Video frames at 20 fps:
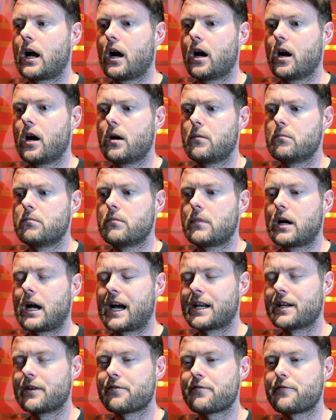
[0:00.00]

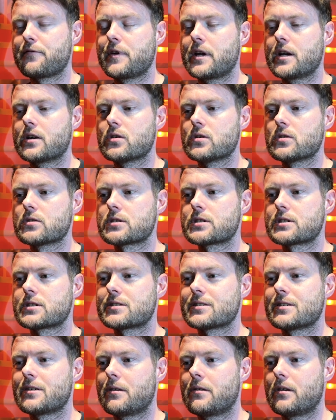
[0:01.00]
And it
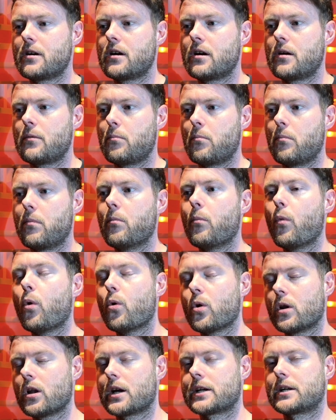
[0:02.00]
feels
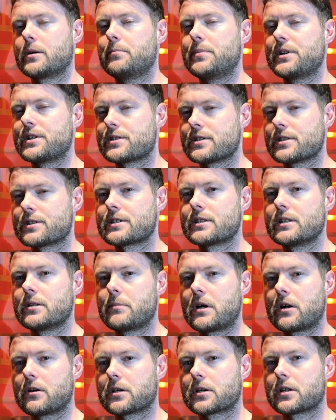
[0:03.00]
more like a business in
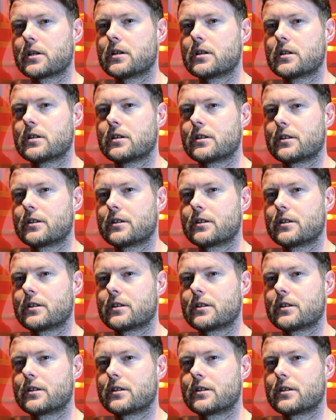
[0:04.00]
America.